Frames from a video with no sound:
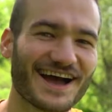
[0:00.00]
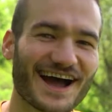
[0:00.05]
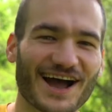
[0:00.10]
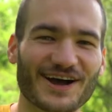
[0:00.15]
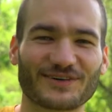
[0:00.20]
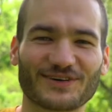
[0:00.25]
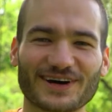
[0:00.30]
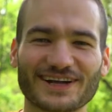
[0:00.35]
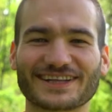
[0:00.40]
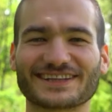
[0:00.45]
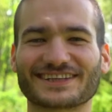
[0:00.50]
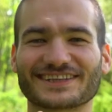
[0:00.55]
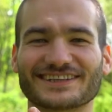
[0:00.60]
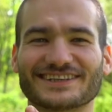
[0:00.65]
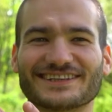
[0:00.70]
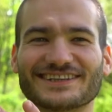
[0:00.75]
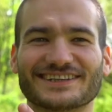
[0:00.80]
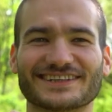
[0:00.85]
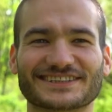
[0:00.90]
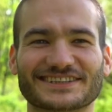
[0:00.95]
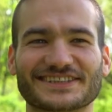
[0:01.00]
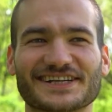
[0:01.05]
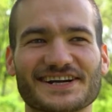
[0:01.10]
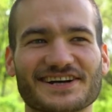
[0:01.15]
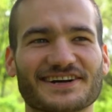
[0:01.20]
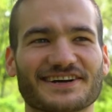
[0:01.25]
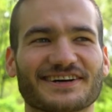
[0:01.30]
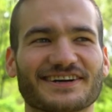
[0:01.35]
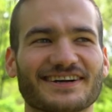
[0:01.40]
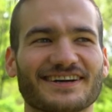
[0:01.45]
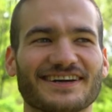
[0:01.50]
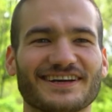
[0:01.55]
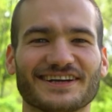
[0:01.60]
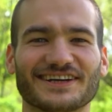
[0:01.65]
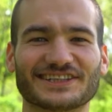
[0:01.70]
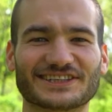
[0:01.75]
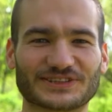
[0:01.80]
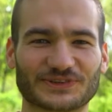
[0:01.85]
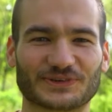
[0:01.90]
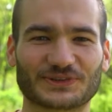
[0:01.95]
I wanted to share
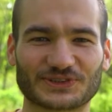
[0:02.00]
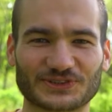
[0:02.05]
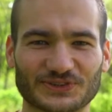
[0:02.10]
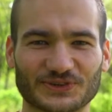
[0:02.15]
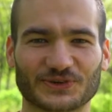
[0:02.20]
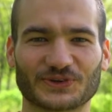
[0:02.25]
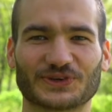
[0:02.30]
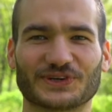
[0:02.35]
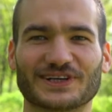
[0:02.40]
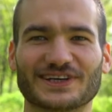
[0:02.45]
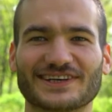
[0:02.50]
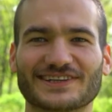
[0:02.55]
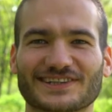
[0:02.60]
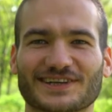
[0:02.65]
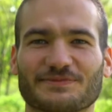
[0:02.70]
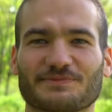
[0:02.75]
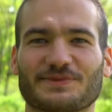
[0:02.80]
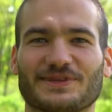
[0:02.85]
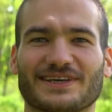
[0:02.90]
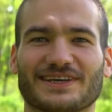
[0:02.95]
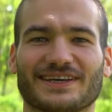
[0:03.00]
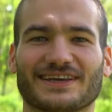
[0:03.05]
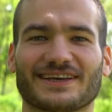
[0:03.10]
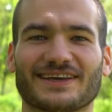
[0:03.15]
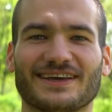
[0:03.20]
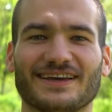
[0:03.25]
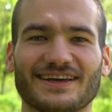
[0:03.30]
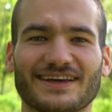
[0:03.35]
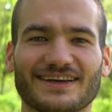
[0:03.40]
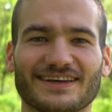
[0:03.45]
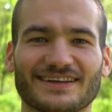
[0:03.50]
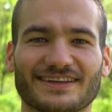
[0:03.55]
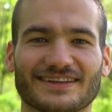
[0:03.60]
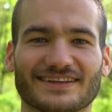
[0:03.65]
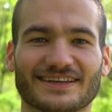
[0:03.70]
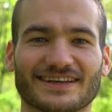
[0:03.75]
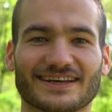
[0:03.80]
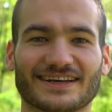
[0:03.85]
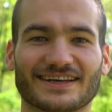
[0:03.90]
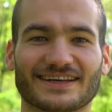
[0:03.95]
a short story, something
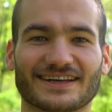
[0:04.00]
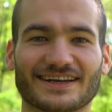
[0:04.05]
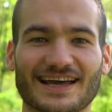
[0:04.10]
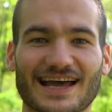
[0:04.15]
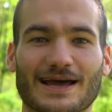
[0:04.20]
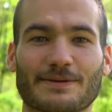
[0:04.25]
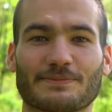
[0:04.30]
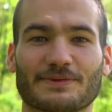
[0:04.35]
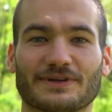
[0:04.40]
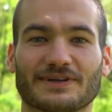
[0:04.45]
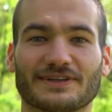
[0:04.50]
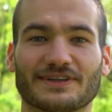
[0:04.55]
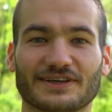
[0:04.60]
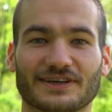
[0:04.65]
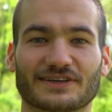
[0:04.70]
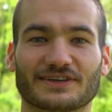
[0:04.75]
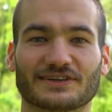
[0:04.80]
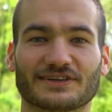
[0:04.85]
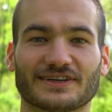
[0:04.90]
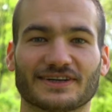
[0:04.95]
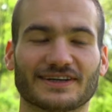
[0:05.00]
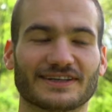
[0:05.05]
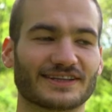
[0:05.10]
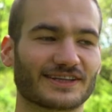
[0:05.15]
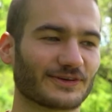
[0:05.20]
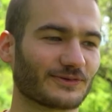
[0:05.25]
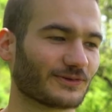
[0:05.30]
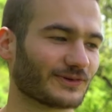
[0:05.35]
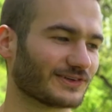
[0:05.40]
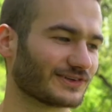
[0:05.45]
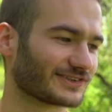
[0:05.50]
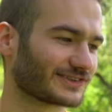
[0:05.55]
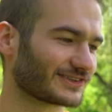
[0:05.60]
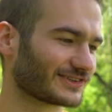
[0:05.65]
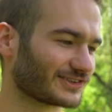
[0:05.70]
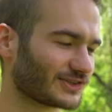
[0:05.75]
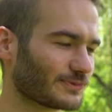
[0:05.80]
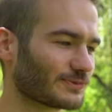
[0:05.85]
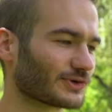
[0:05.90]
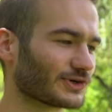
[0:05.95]
that happened the other night that was
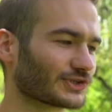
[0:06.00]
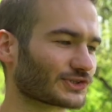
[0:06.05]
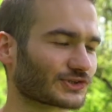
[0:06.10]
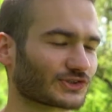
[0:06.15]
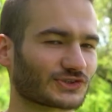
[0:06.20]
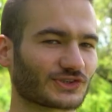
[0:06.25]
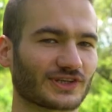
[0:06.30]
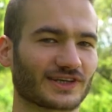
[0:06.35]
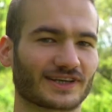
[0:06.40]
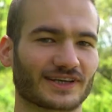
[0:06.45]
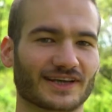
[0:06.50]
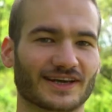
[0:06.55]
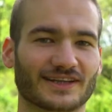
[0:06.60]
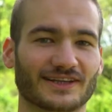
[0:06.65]
super interesting.